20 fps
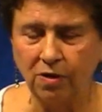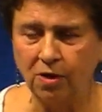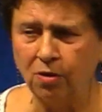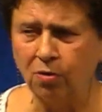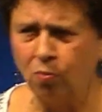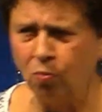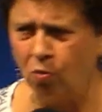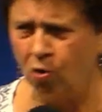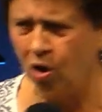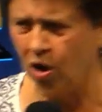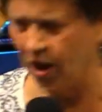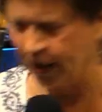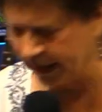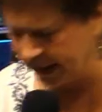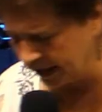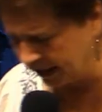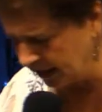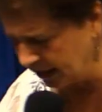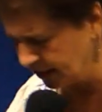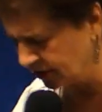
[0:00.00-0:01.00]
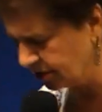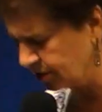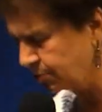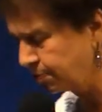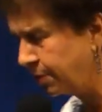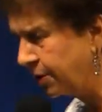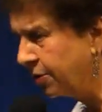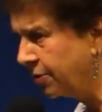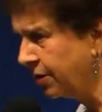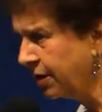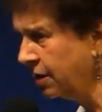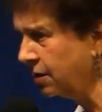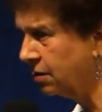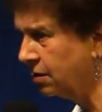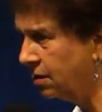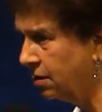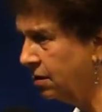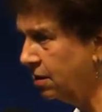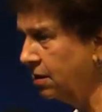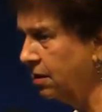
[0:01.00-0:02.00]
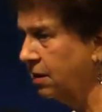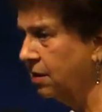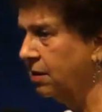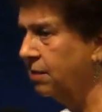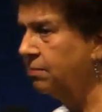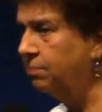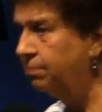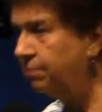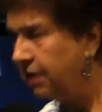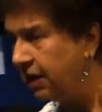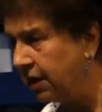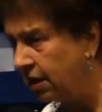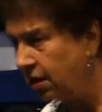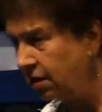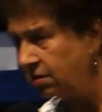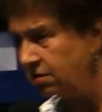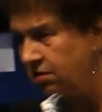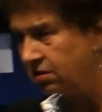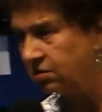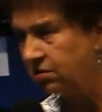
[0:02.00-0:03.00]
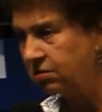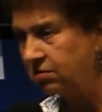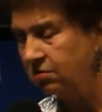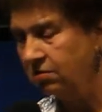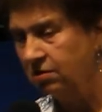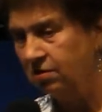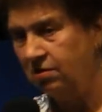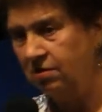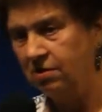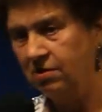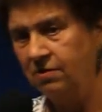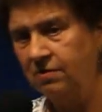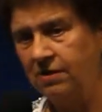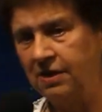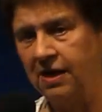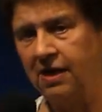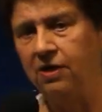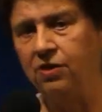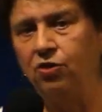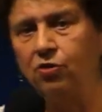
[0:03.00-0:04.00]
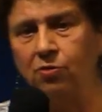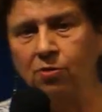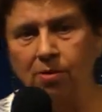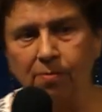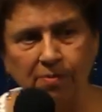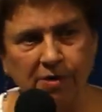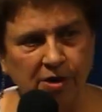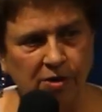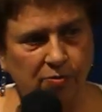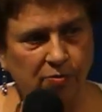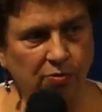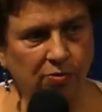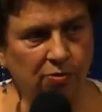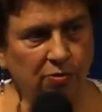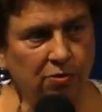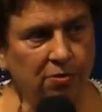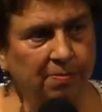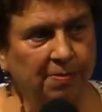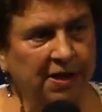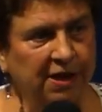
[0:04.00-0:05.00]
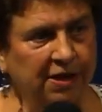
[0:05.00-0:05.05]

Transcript: Walking in the Spirit means that you are being ruled by